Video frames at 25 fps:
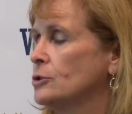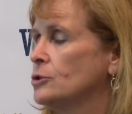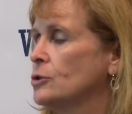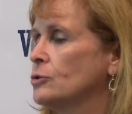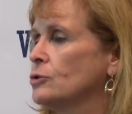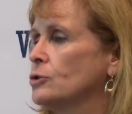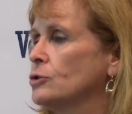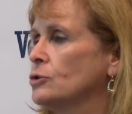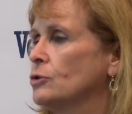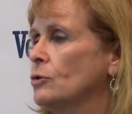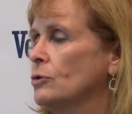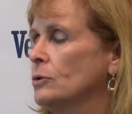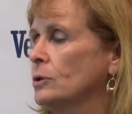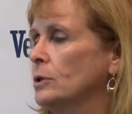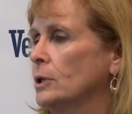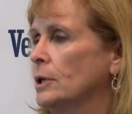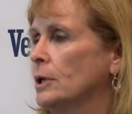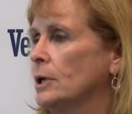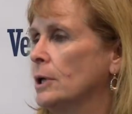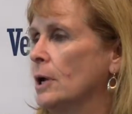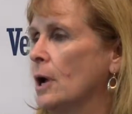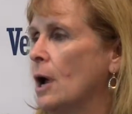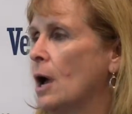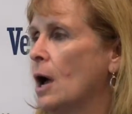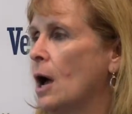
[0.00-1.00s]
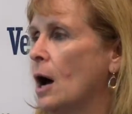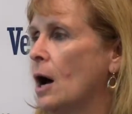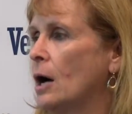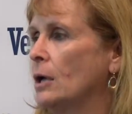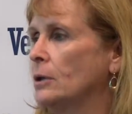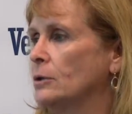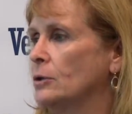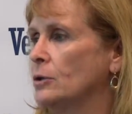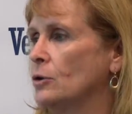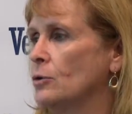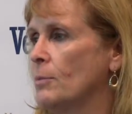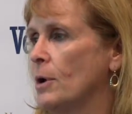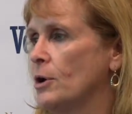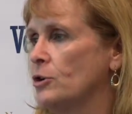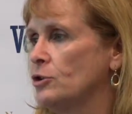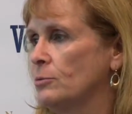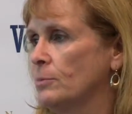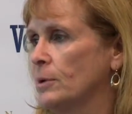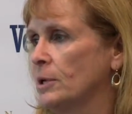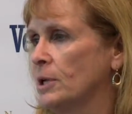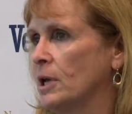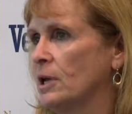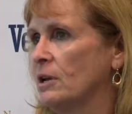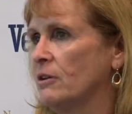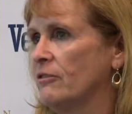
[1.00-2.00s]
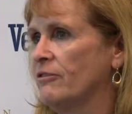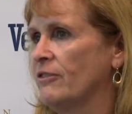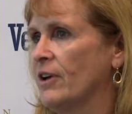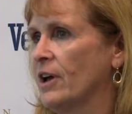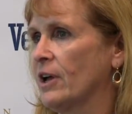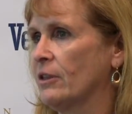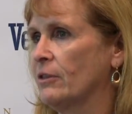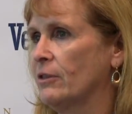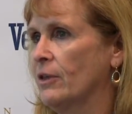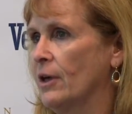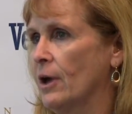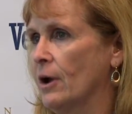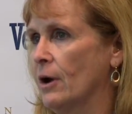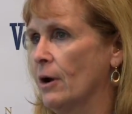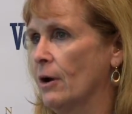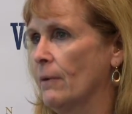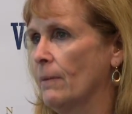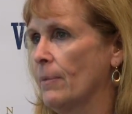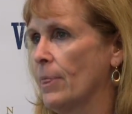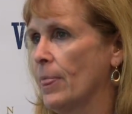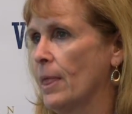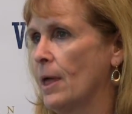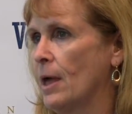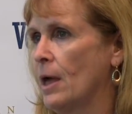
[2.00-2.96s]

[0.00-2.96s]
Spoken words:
So certainly your measurement can affect there.